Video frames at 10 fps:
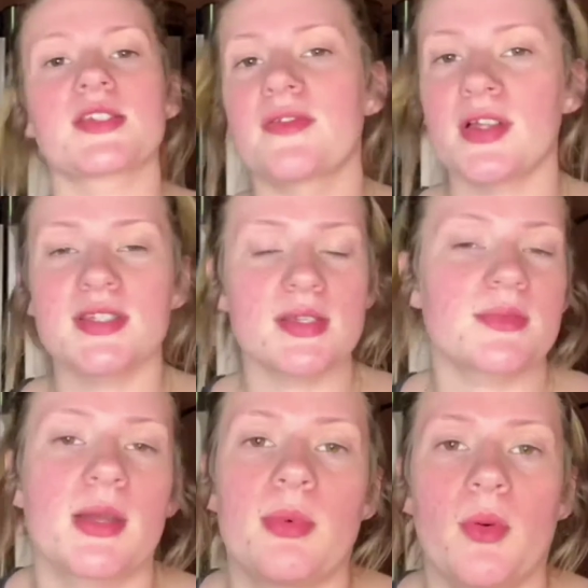feeling some
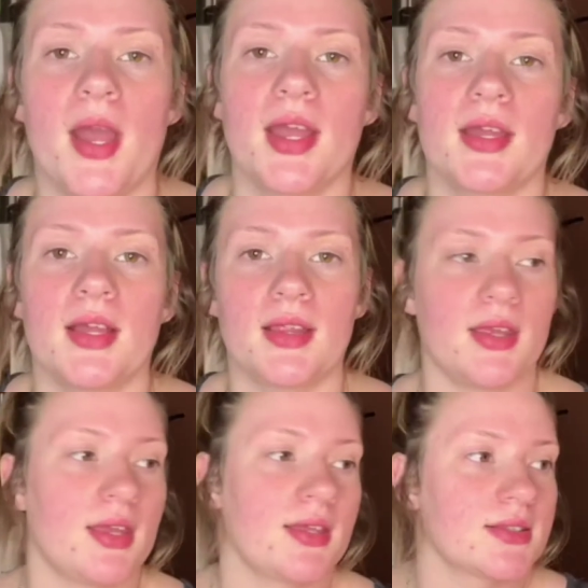type of way
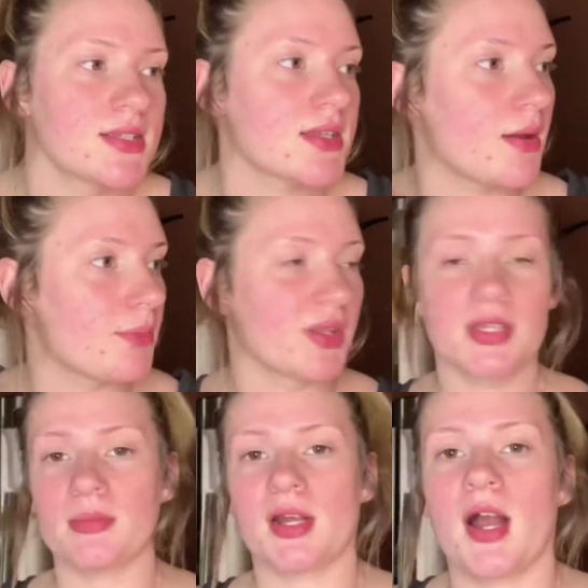and
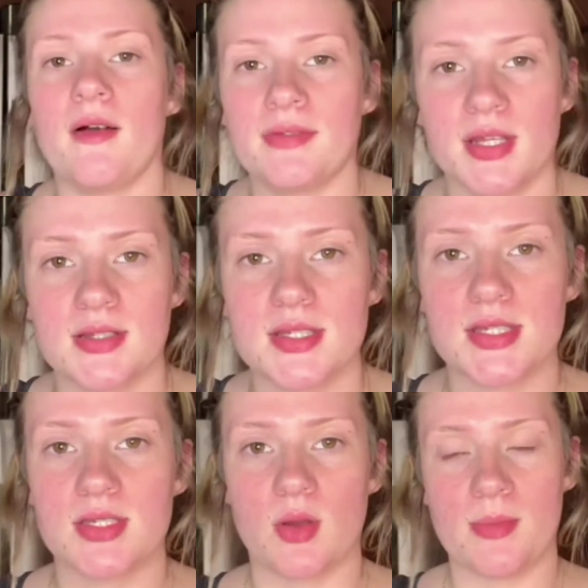building my confidence.
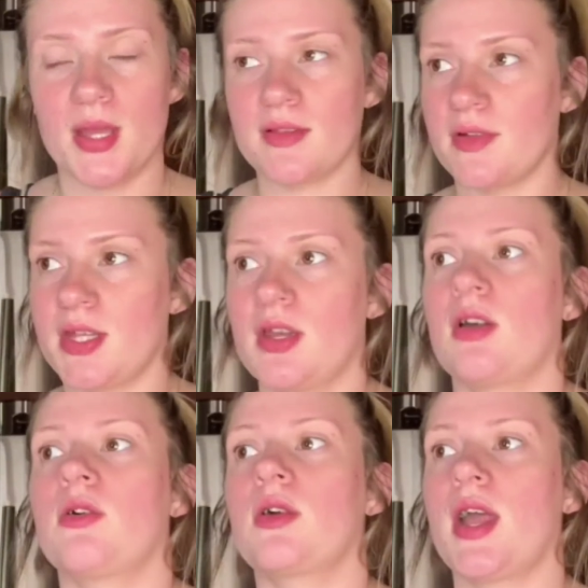So I made a
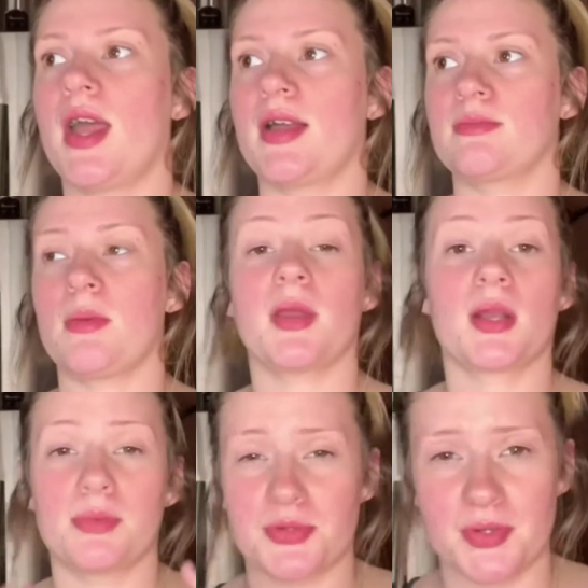video and my
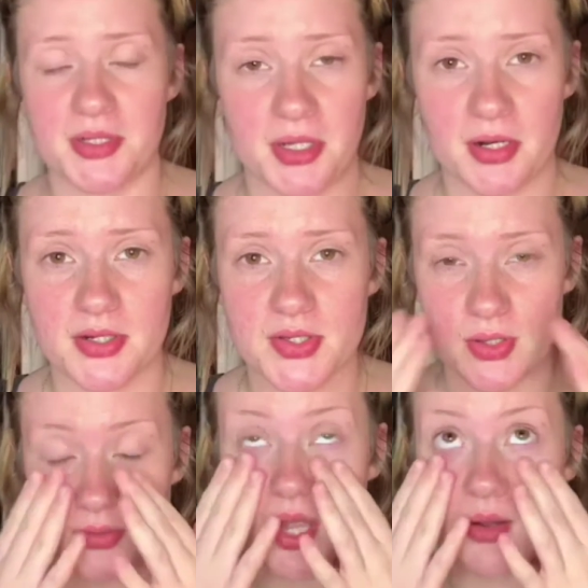makeup was really dark.
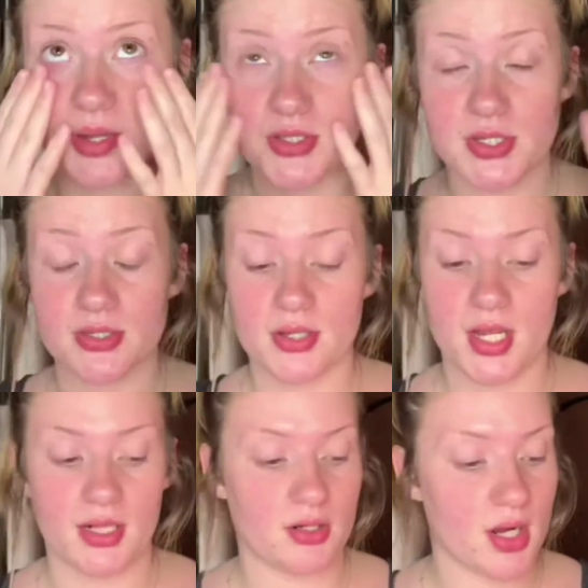So now I just look
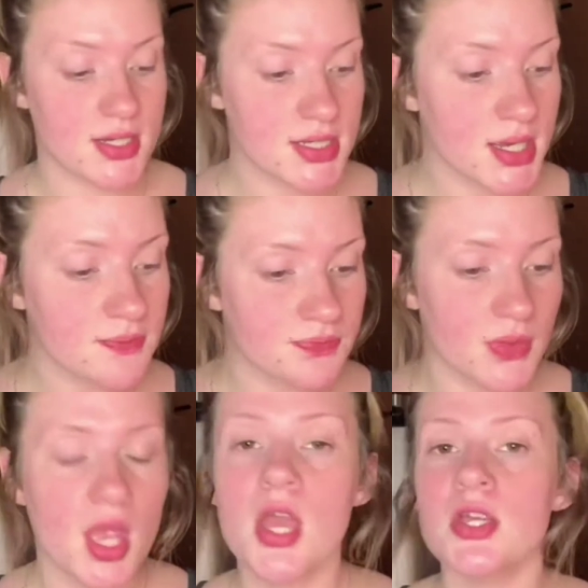kind of crazy.
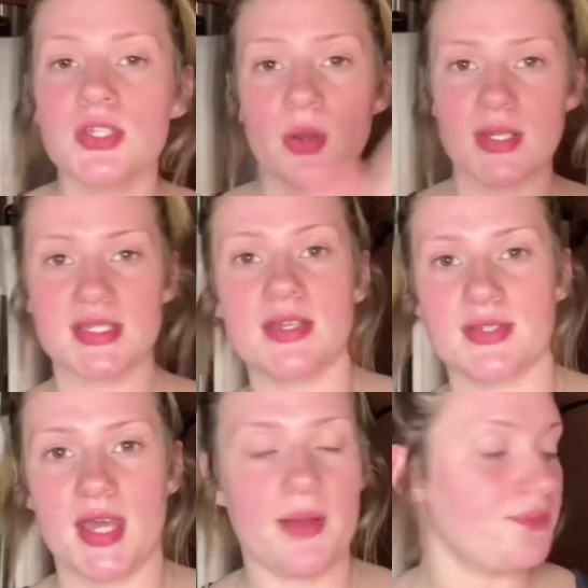So excuse
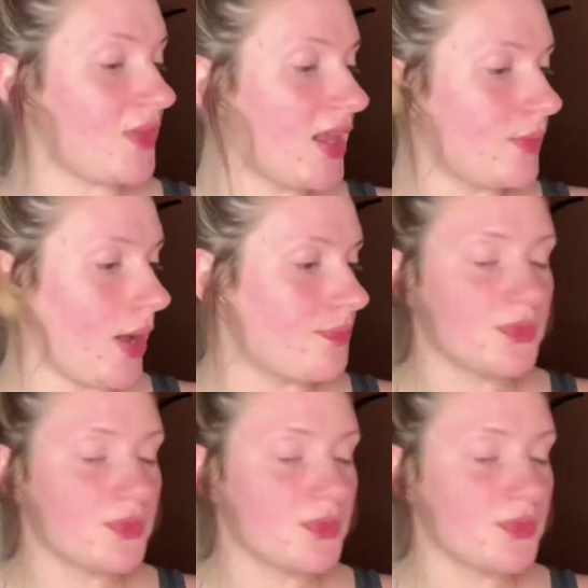that. Anyway,